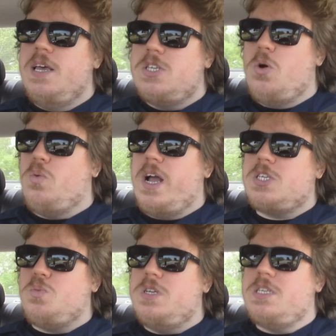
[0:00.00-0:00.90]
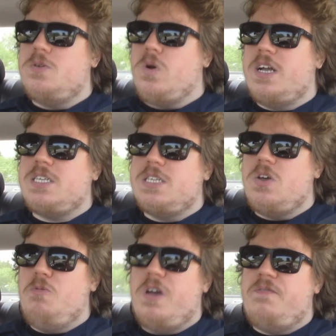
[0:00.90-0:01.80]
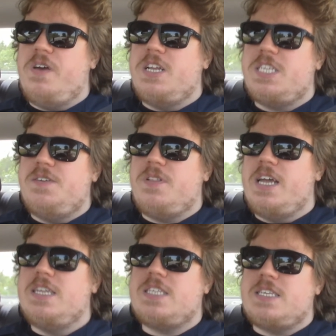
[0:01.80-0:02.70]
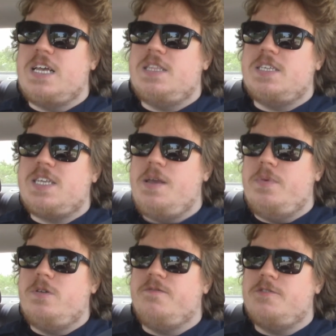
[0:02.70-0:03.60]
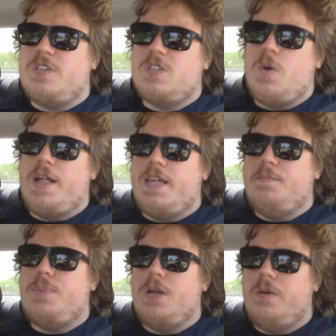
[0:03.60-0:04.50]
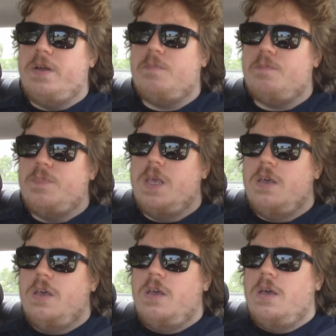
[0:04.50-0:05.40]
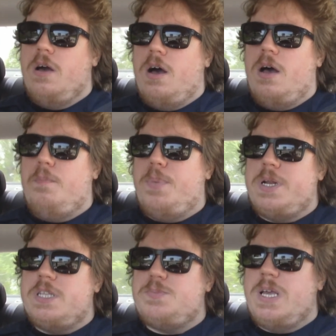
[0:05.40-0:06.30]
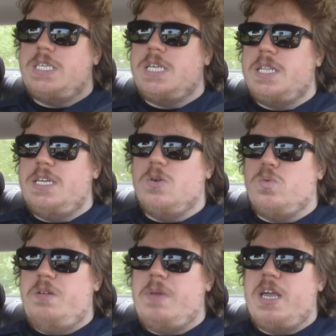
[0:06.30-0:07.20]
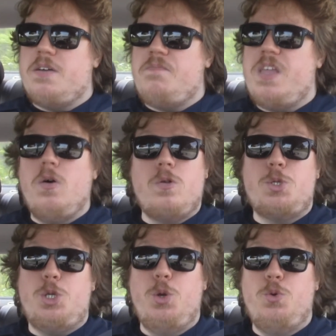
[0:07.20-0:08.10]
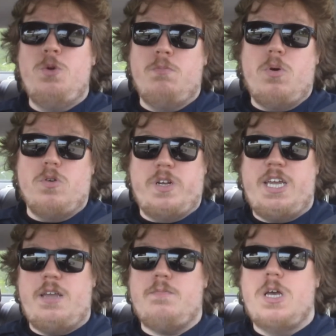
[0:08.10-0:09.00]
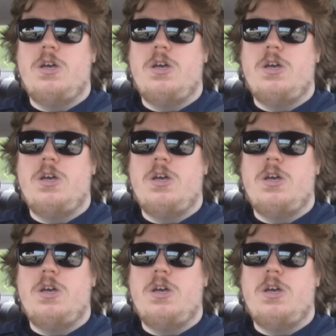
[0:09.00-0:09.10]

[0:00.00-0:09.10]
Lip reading: So Rex is owned by Fantasy Flight. It's set in the same universe as Twilight Imperium, but it's basically a remake of the old Dune board game,